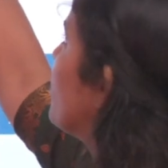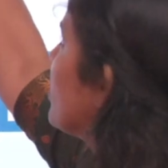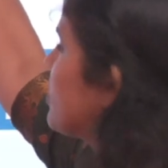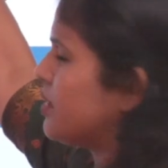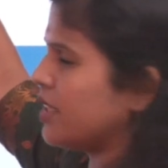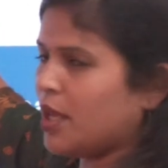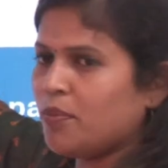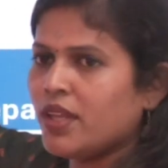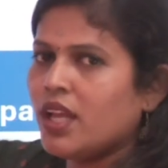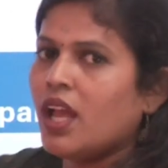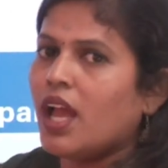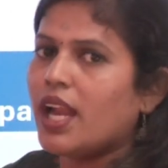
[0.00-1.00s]
first name.
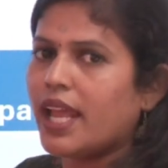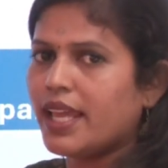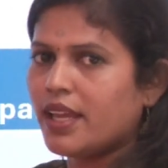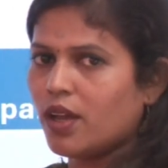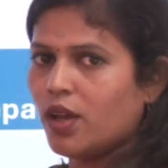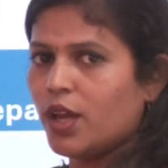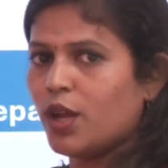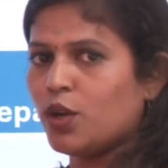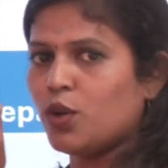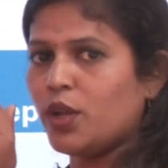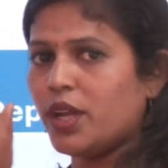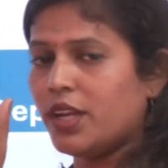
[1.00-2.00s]
Like
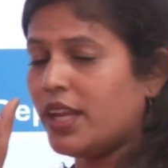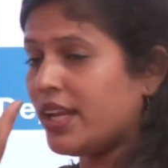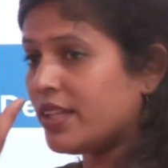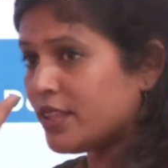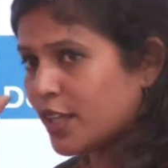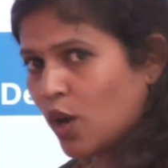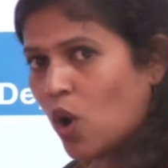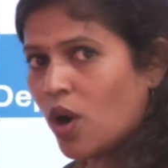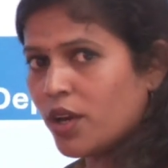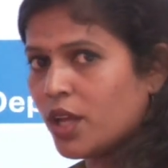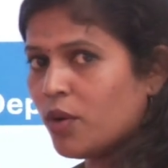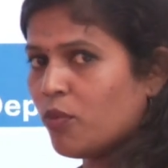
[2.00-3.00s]
in the
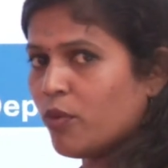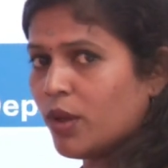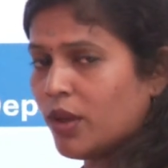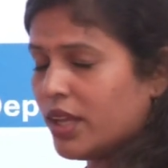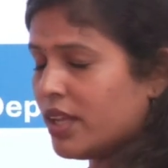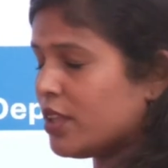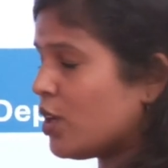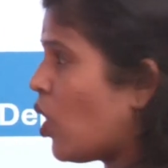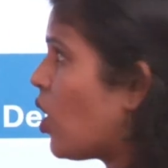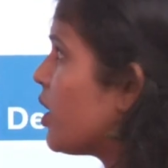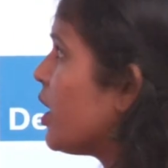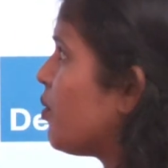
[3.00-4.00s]
order
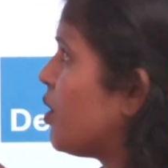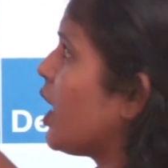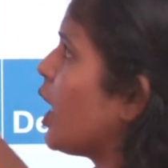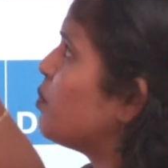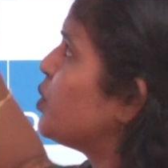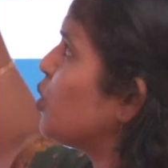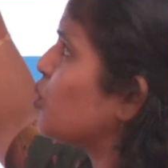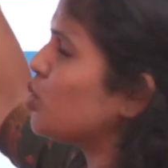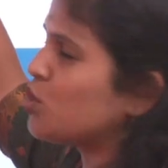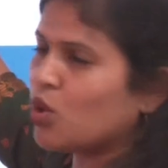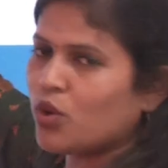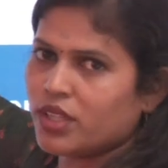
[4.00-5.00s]
it will help you
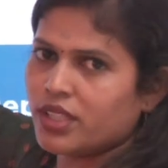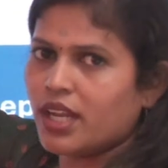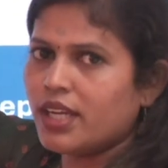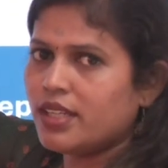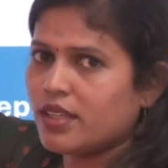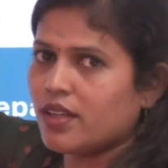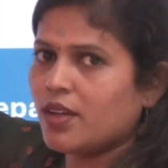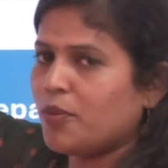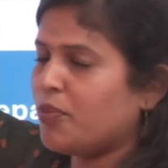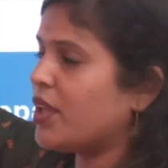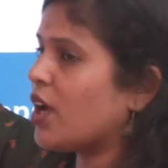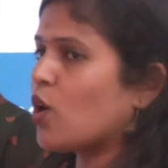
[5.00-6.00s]
to store in
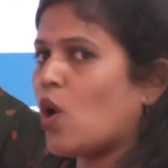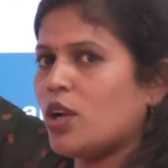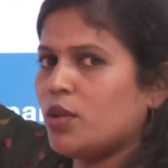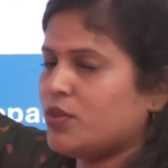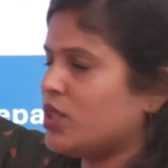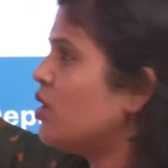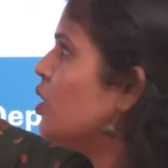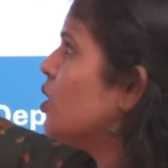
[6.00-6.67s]
that columns.